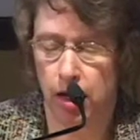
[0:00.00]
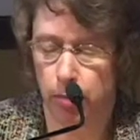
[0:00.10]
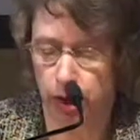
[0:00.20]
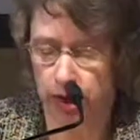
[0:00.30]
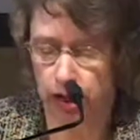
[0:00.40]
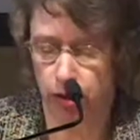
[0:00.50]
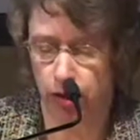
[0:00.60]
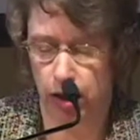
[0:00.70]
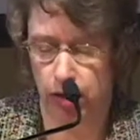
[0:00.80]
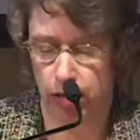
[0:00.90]
Picnic
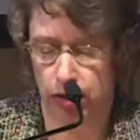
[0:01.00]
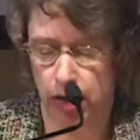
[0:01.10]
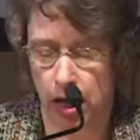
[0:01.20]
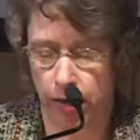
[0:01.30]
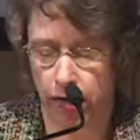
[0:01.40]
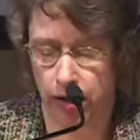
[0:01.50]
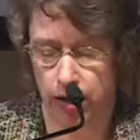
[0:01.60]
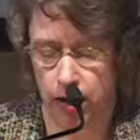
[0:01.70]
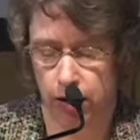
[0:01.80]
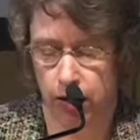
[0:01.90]
grounds,
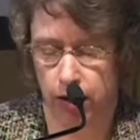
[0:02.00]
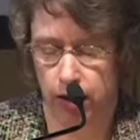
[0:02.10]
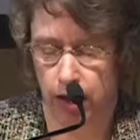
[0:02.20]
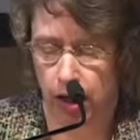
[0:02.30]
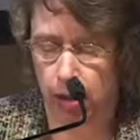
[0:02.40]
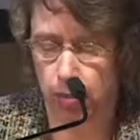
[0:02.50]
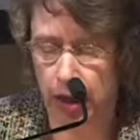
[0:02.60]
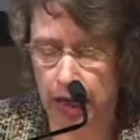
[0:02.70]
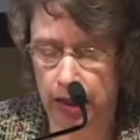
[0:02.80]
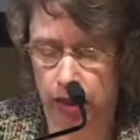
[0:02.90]
amphitheater, and
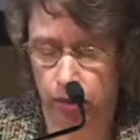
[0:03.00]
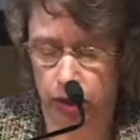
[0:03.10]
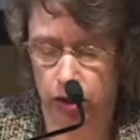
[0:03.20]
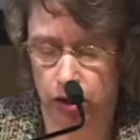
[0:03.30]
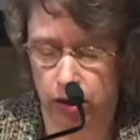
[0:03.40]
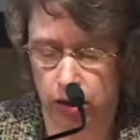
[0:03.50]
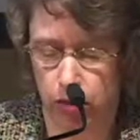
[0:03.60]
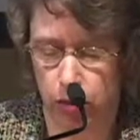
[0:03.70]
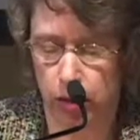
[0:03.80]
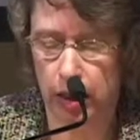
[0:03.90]
bathing beaches
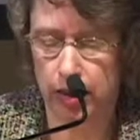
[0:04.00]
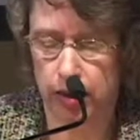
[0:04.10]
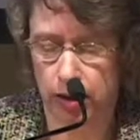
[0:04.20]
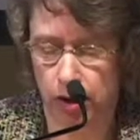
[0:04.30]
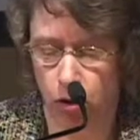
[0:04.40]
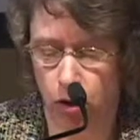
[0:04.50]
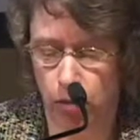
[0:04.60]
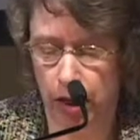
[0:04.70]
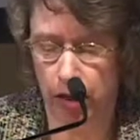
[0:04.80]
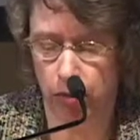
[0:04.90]
replace the stone
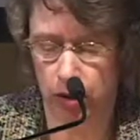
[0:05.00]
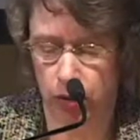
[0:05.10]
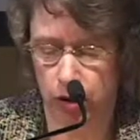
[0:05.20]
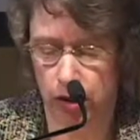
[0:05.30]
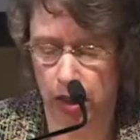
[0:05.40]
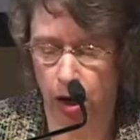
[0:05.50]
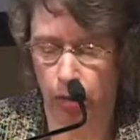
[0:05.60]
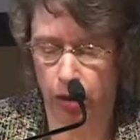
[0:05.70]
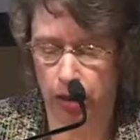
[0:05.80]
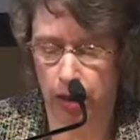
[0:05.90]
embankment, which is now
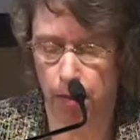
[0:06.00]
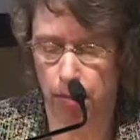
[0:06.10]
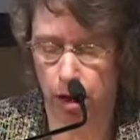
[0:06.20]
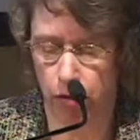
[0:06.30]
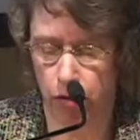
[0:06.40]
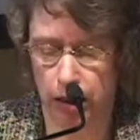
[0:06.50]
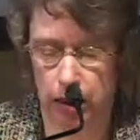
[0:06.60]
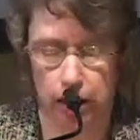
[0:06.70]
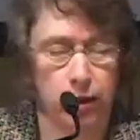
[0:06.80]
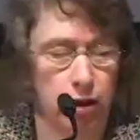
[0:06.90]
merely a memory
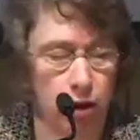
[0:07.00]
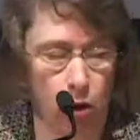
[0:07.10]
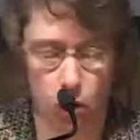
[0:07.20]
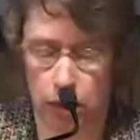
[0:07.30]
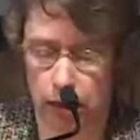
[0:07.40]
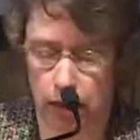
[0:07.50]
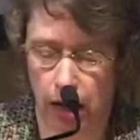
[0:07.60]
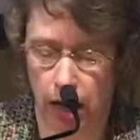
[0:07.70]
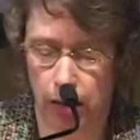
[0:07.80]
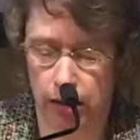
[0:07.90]
to the oldest
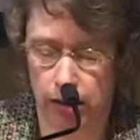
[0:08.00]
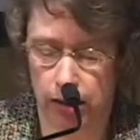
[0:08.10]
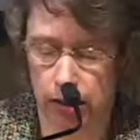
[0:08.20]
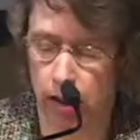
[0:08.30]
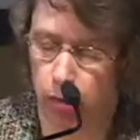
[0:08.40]
inhabitants.